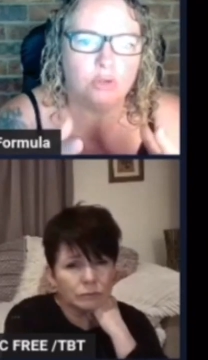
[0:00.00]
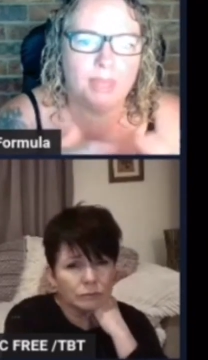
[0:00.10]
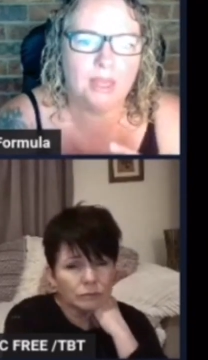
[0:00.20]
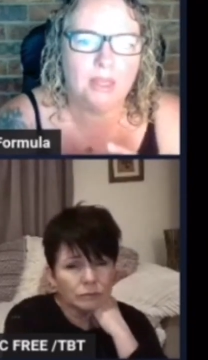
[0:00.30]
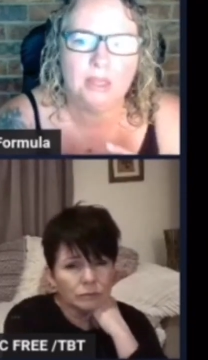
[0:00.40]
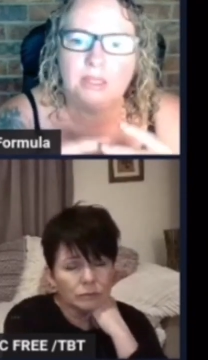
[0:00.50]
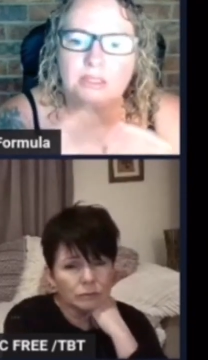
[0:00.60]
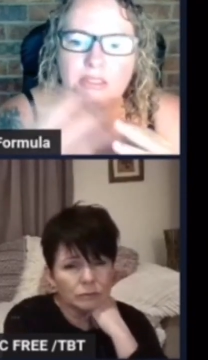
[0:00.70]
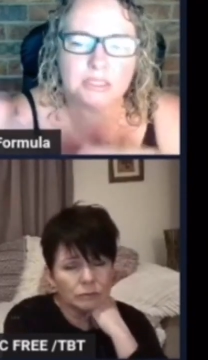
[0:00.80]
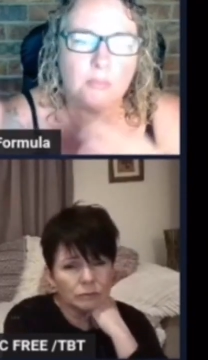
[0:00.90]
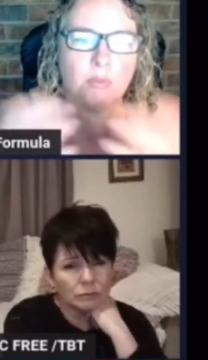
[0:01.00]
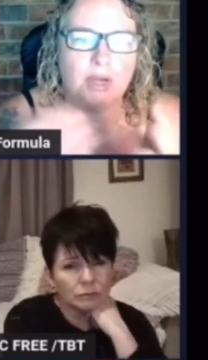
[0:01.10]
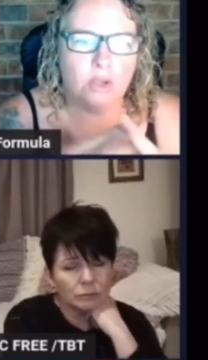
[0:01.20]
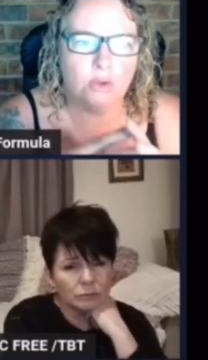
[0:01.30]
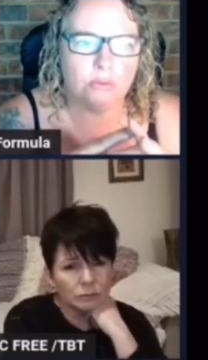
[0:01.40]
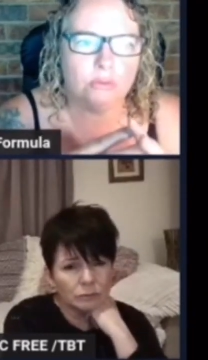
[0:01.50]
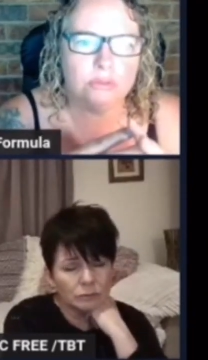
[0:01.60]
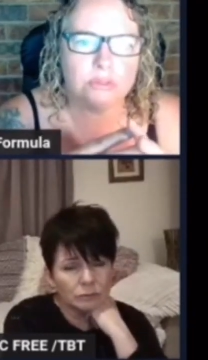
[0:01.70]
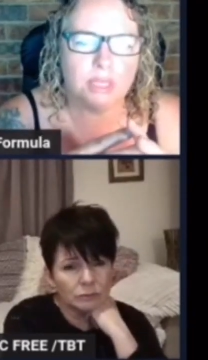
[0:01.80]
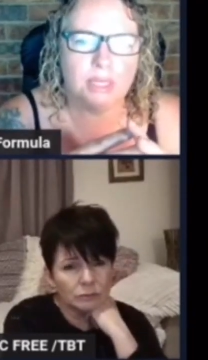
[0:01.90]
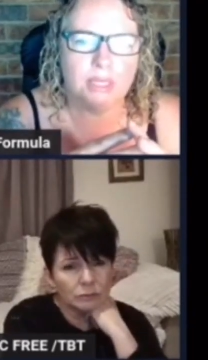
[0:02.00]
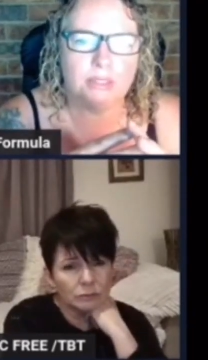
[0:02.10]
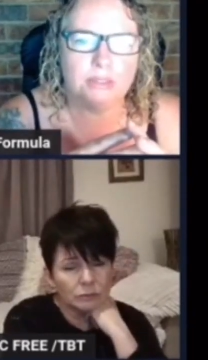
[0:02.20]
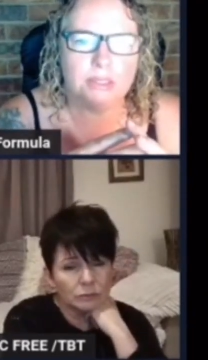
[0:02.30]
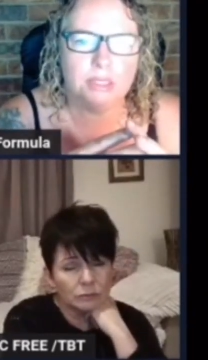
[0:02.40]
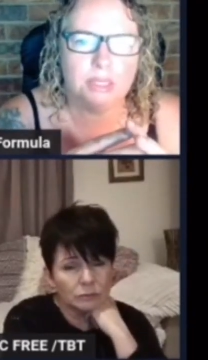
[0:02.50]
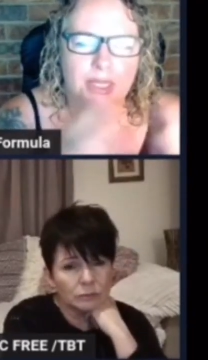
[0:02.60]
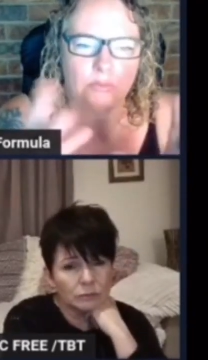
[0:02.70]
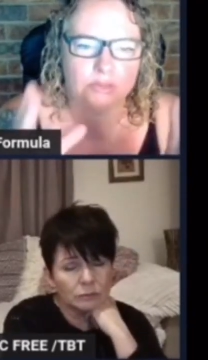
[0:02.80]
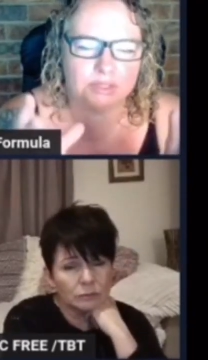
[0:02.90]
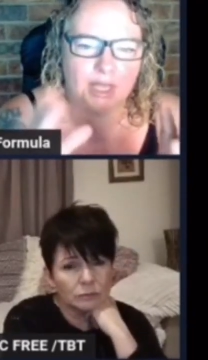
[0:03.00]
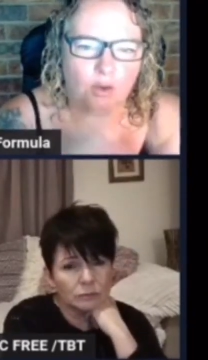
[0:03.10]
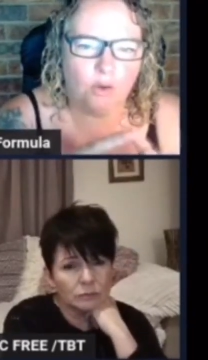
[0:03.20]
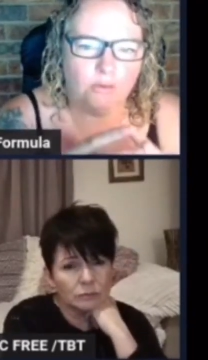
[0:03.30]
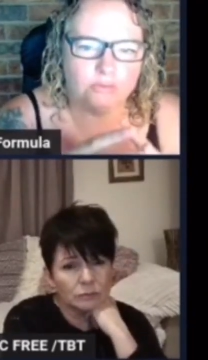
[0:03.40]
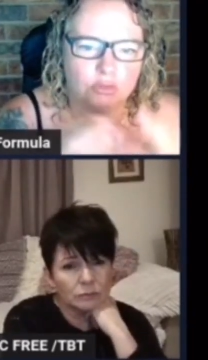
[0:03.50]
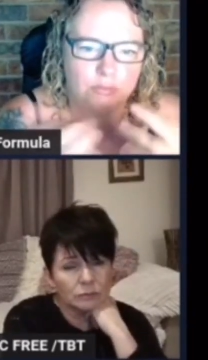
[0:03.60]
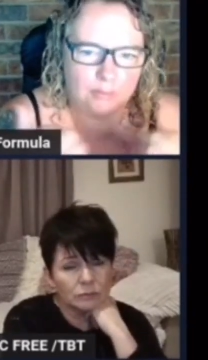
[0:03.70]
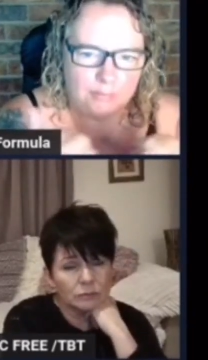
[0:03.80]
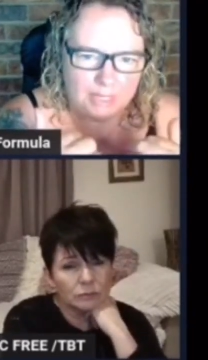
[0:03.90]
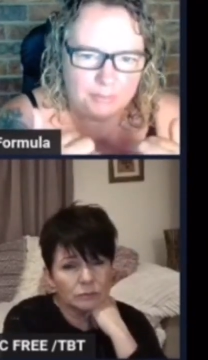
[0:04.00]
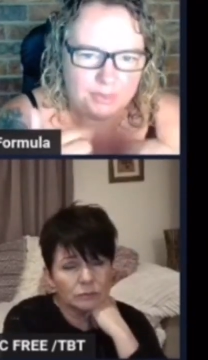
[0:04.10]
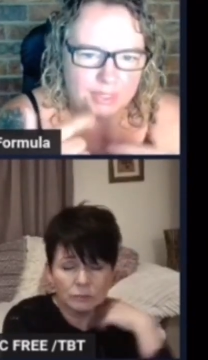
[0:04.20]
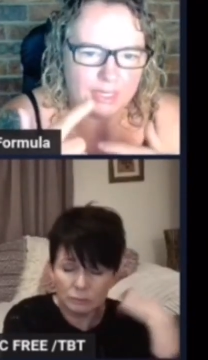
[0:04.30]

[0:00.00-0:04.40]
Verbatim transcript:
Speaker 1: about someone else, and he'll start off talking about me, but then he